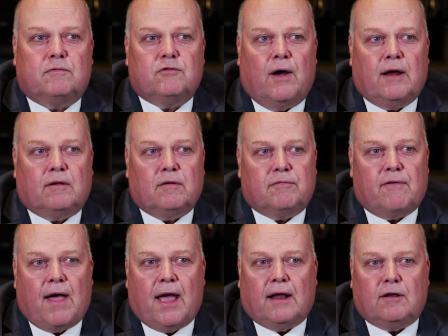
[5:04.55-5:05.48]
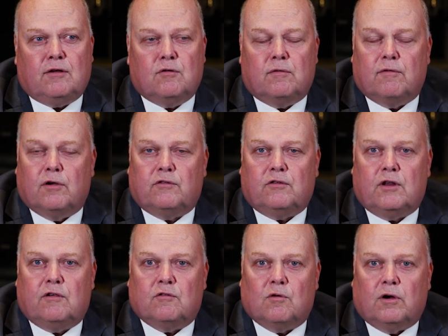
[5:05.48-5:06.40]
trying to find
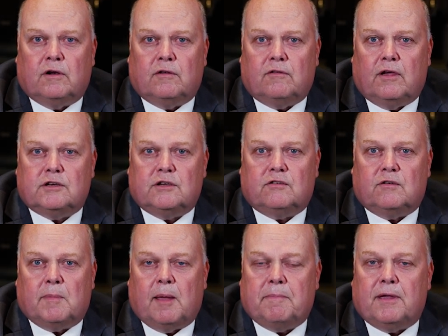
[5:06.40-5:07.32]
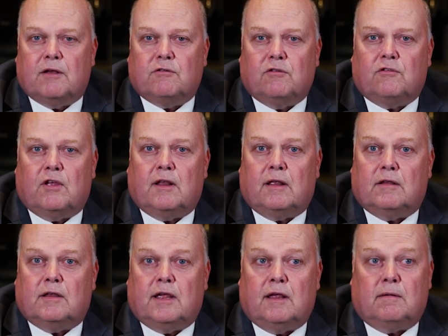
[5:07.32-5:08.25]
universities or organizations that might be interested
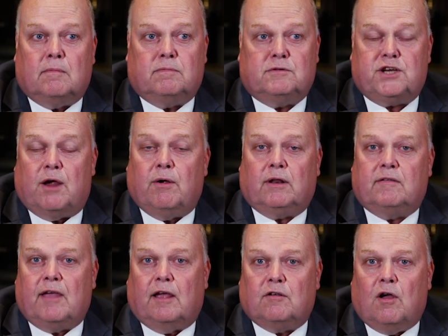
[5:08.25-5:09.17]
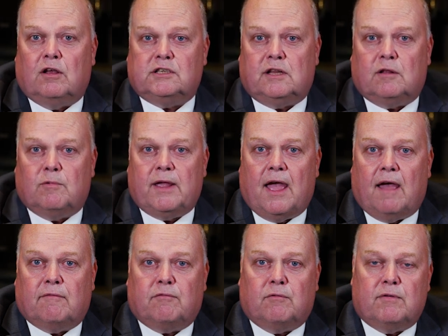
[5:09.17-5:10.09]
in sharing the technology that we
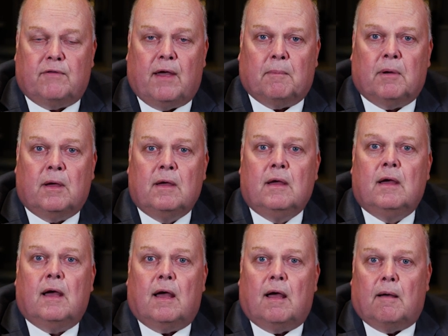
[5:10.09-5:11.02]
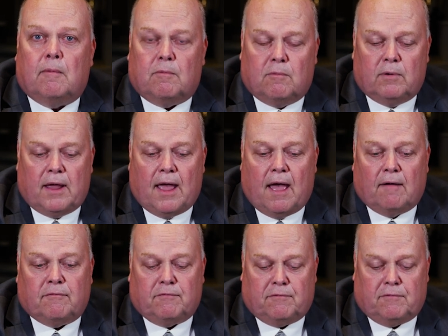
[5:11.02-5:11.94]
have with them. We
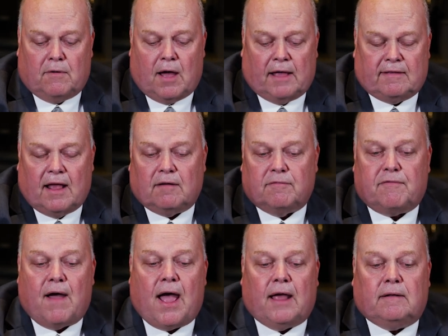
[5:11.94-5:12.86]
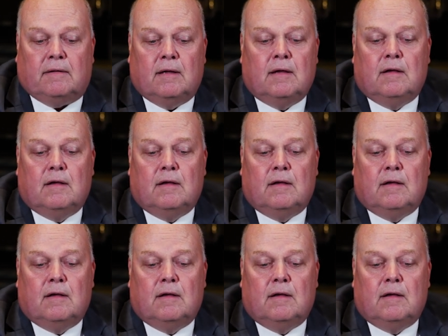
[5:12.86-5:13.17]
have identified